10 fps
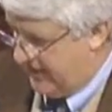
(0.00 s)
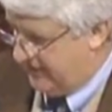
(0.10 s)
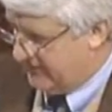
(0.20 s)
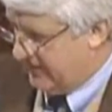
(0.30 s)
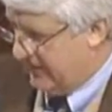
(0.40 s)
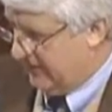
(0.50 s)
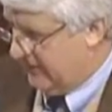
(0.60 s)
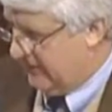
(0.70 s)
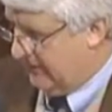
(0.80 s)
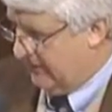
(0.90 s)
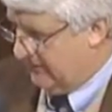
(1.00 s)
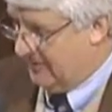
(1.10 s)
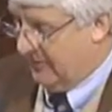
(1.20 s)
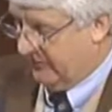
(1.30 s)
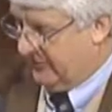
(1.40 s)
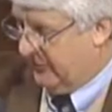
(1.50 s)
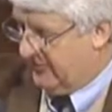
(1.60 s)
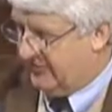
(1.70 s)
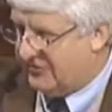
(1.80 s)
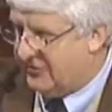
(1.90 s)
and talk to my old
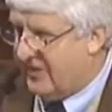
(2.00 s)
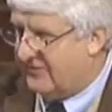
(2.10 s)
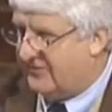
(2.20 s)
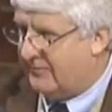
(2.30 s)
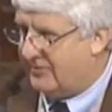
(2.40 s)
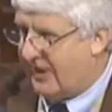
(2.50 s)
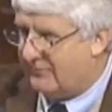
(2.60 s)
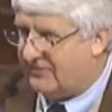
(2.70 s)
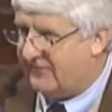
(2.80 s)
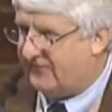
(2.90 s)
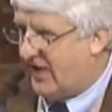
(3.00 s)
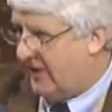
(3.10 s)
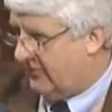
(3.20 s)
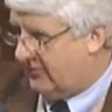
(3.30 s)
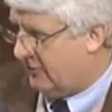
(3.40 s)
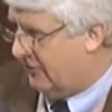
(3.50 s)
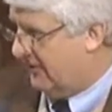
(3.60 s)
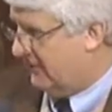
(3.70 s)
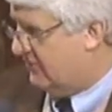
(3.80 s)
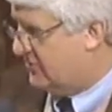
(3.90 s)
students to try and sometimes define the term
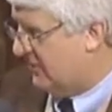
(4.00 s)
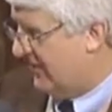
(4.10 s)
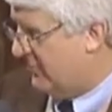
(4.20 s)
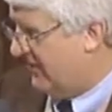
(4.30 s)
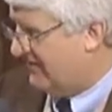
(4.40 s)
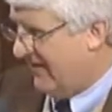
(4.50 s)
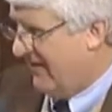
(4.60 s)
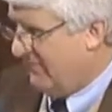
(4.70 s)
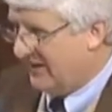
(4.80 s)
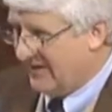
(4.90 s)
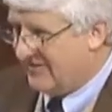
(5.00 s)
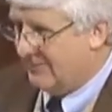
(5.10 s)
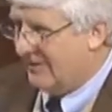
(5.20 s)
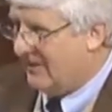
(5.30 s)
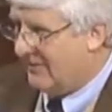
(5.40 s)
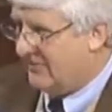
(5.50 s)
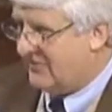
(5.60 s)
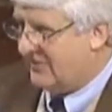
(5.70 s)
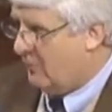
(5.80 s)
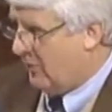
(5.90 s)
individual liberties because it becomes
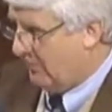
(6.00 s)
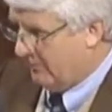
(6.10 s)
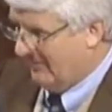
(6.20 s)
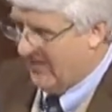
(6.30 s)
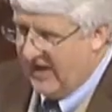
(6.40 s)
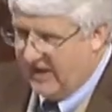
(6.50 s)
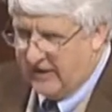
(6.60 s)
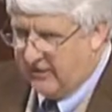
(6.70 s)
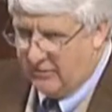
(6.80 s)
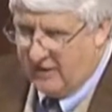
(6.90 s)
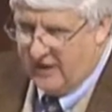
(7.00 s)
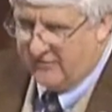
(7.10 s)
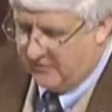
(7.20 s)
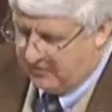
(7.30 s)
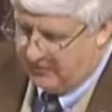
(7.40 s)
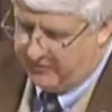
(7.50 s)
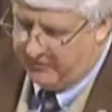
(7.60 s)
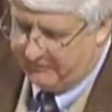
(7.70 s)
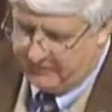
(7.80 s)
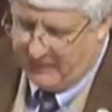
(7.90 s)
somewhat vague in the minds of
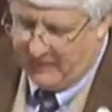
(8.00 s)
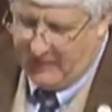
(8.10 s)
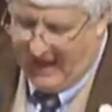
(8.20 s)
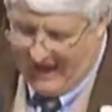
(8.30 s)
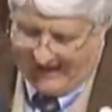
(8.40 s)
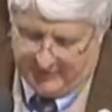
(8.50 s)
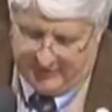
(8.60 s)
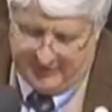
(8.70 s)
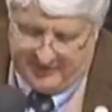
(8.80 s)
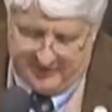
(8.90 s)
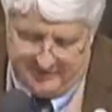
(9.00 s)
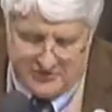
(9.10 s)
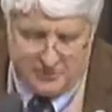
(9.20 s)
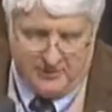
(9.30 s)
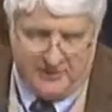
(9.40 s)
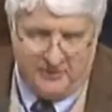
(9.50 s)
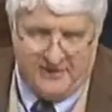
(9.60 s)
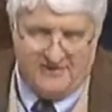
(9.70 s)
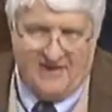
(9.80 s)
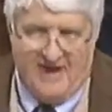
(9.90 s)
people. I look at individual
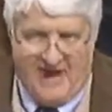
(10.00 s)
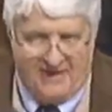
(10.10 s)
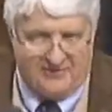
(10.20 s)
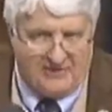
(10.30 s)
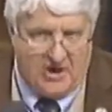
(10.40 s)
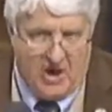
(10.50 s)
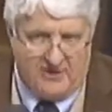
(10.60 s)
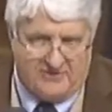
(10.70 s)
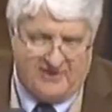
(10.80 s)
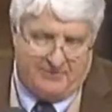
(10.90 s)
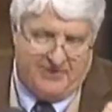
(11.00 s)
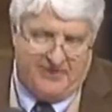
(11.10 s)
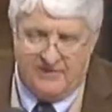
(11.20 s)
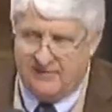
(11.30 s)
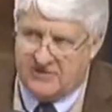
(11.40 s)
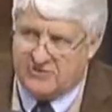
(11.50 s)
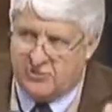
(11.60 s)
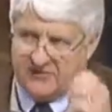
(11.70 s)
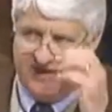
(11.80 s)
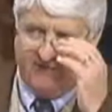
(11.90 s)
liberties as the concept that
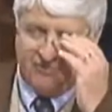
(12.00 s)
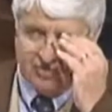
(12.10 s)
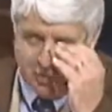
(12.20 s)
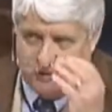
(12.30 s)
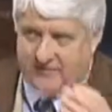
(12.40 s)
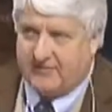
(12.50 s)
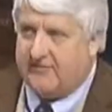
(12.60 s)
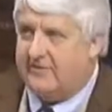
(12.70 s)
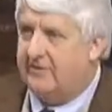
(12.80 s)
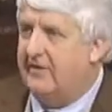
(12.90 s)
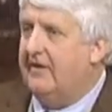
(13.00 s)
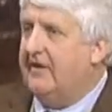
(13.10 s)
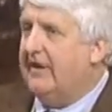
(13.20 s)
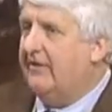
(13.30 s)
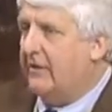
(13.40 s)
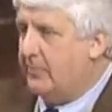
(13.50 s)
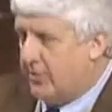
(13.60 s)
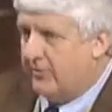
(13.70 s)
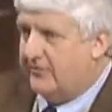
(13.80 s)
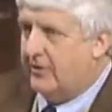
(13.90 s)
individuals have choices in their
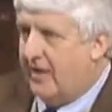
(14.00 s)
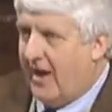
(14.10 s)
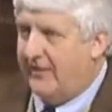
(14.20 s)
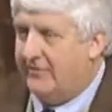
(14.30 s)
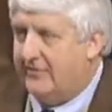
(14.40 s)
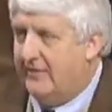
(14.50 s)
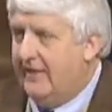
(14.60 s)
personal lives.